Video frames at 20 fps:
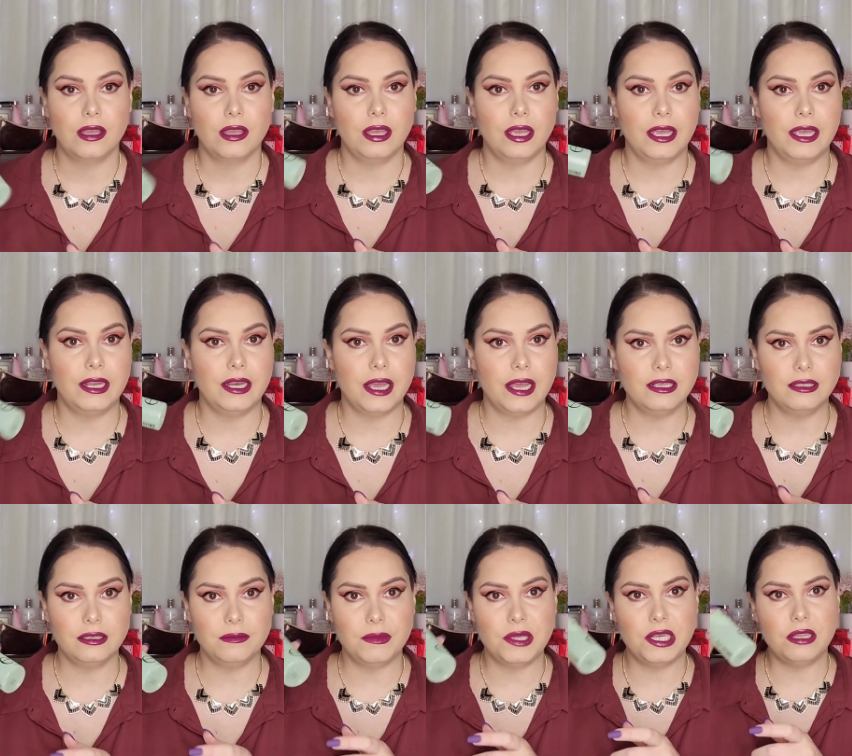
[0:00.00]
And has a
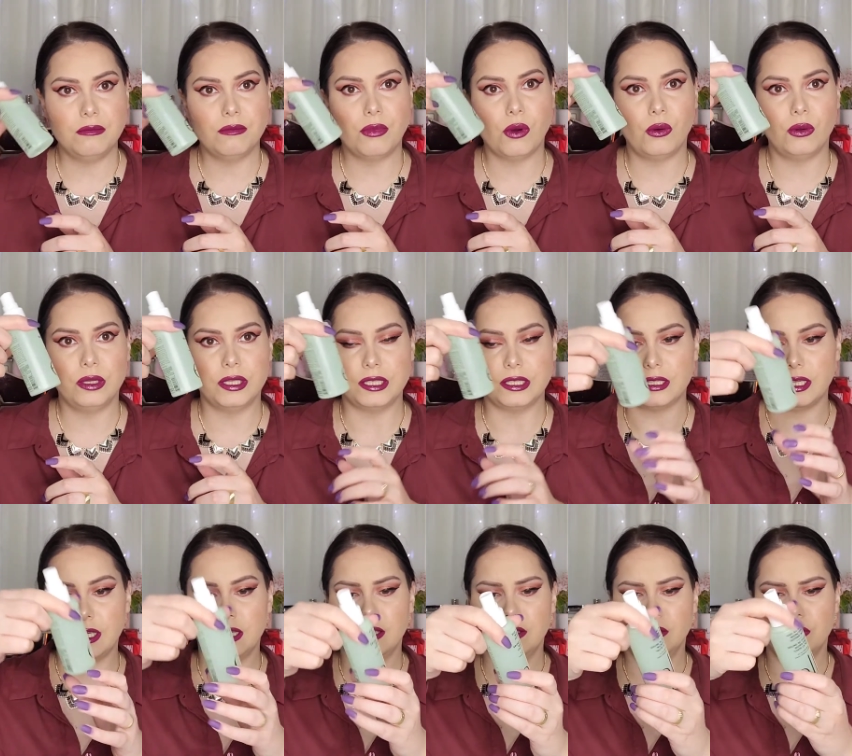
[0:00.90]
mini bowl
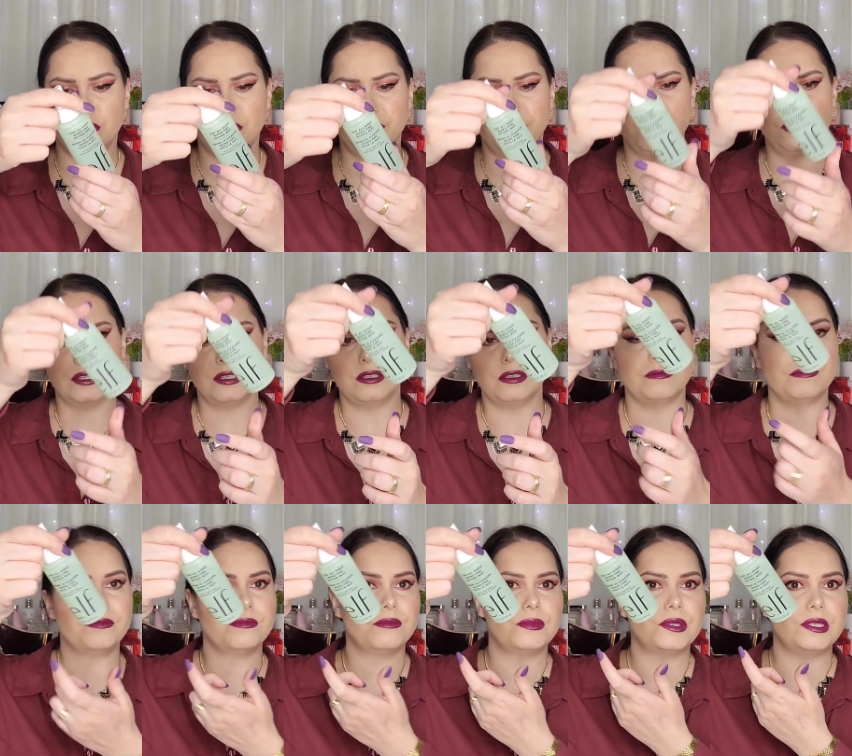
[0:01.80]
inside. I don't know if you can
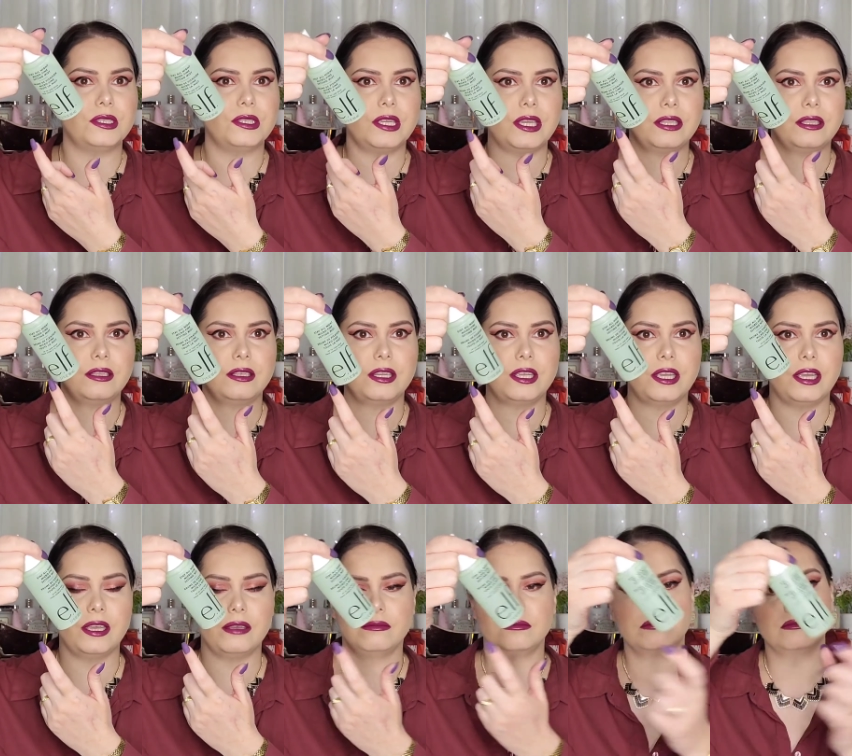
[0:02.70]
see it in
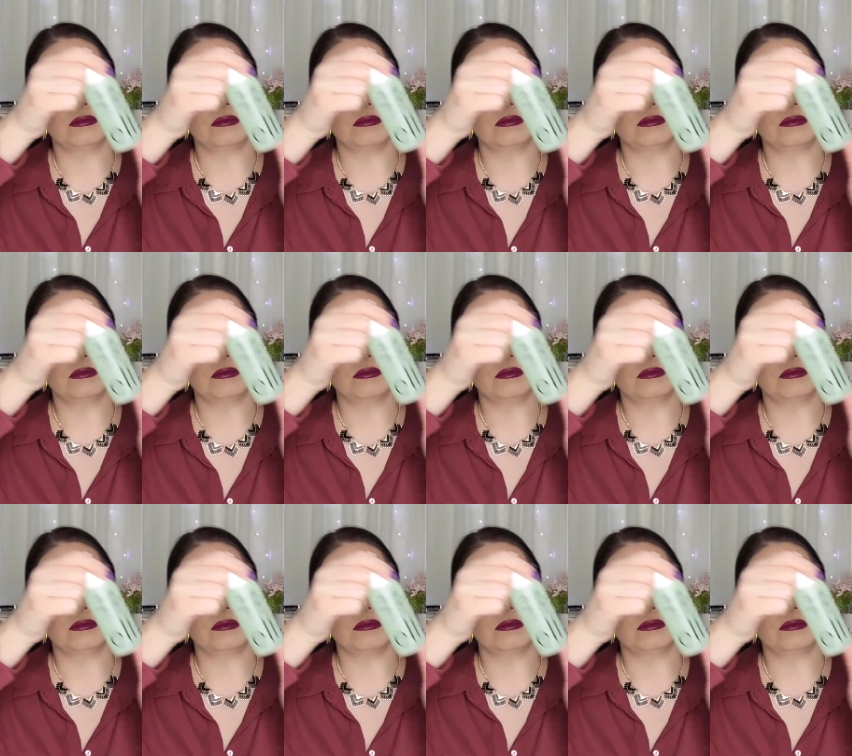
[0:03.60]
here.